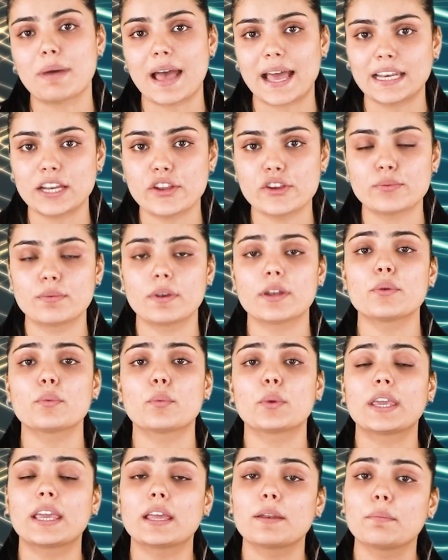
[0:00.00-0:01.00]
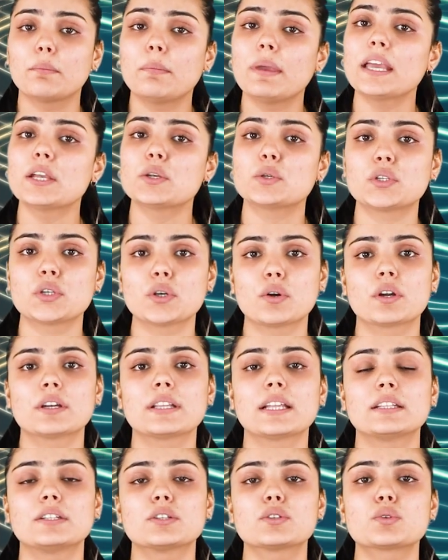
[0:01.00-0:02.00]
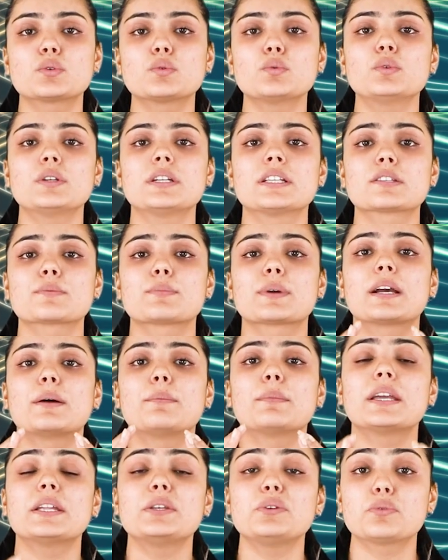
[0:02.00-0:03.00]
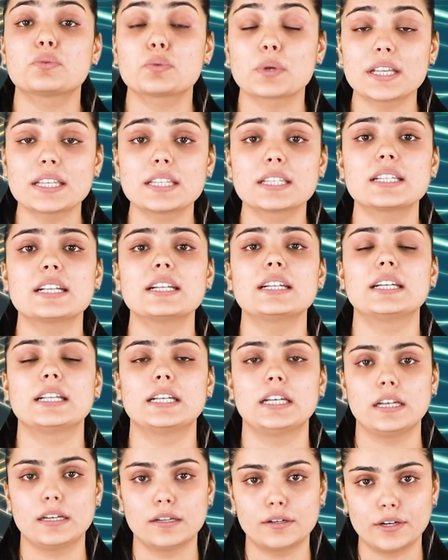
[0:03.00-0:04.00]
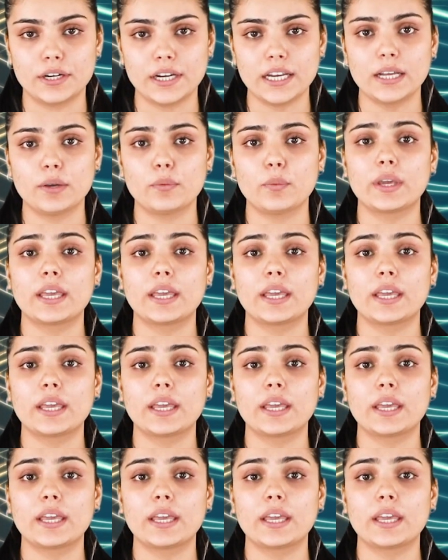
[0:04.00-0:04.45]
management, we can make sure that the students become interested in learning.